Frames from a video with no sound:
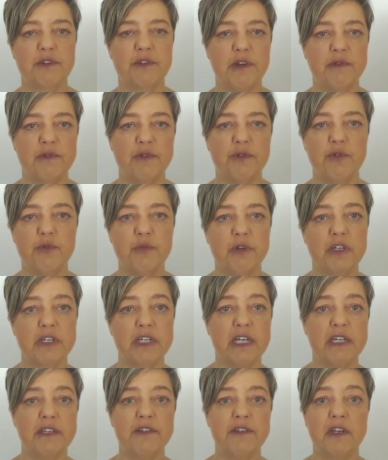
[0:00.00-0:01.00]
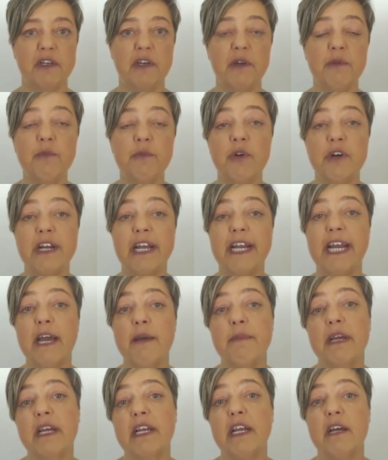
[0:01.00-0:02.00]
You have to do more testing and more
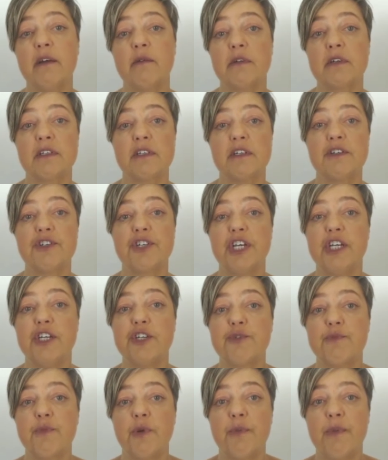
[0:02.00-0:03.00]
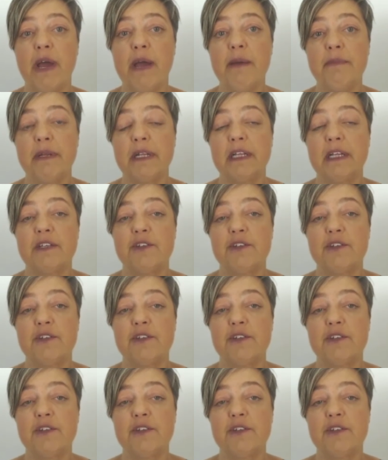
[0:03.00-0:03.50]
dynamic networks that change more rapidly.